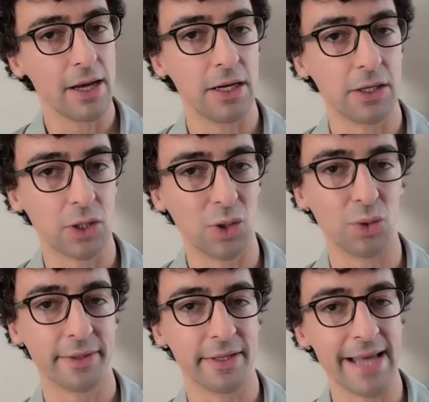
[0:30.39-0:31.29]
uh,
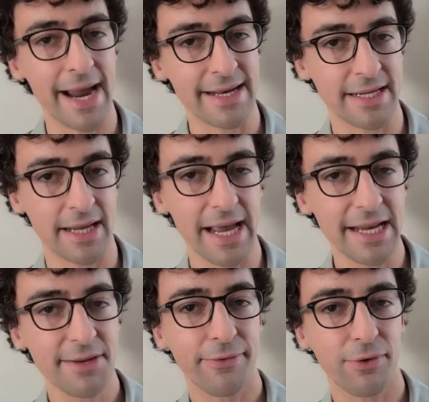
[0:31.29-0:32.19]
called
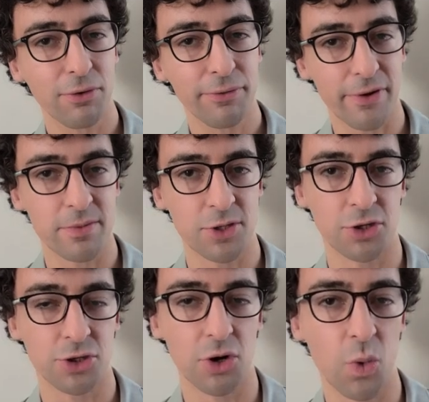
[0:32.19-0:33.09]
1984 from
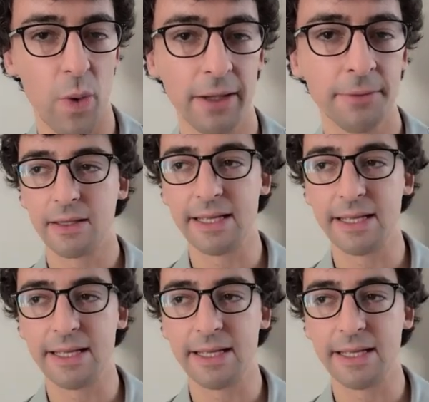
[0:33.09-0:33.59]
George Orwell.